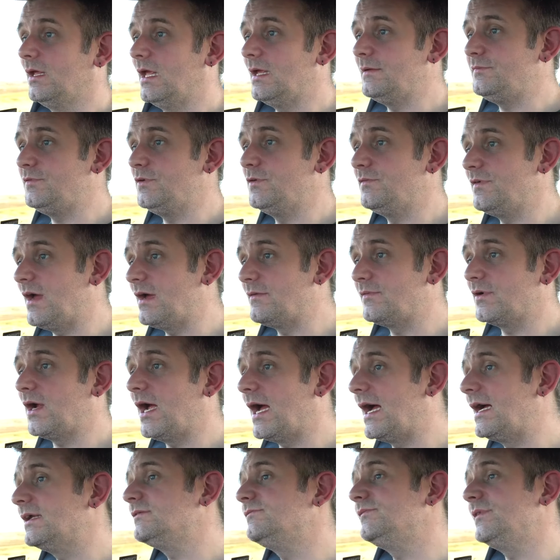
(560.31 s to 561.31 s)
if you've ever
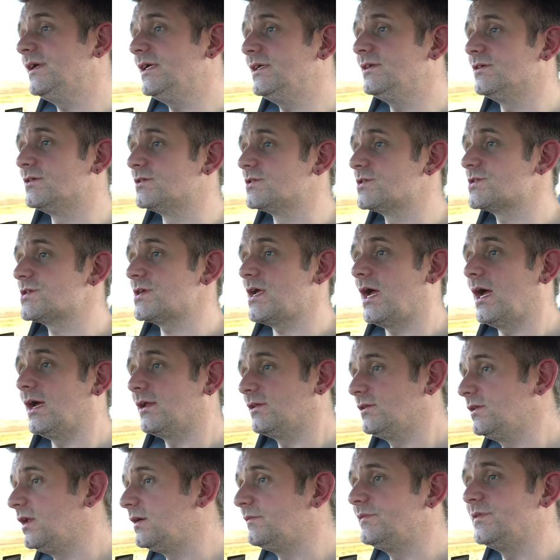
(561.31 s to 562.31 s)
had Vaders,
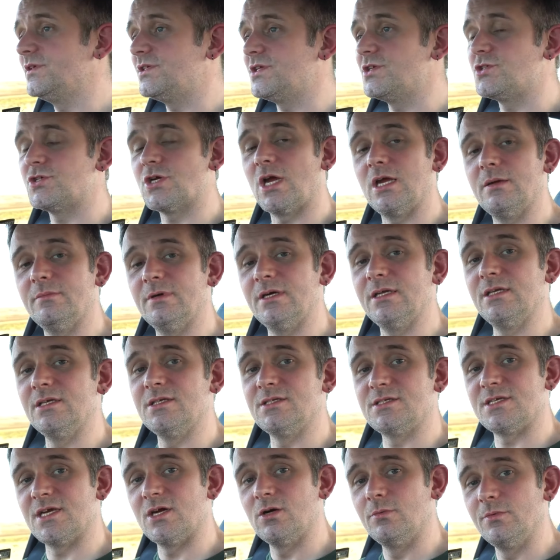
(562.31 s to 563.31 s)
I'd love you to chime in
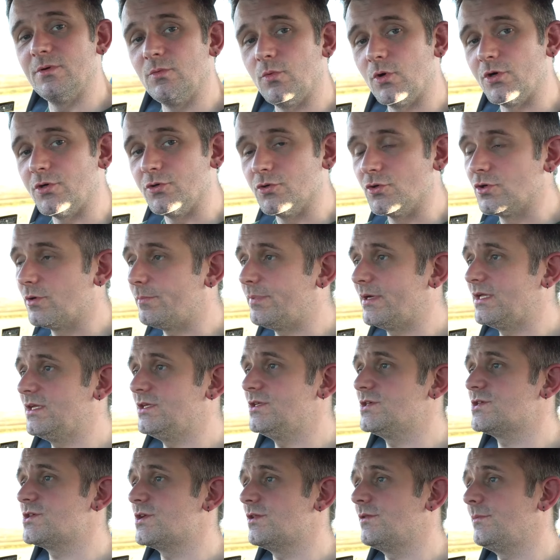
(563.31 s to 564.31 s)
and tell me what your
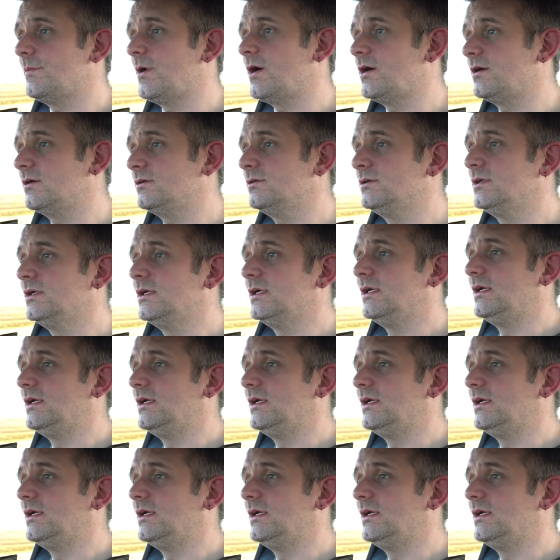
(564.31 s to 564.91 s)
opinions of them are.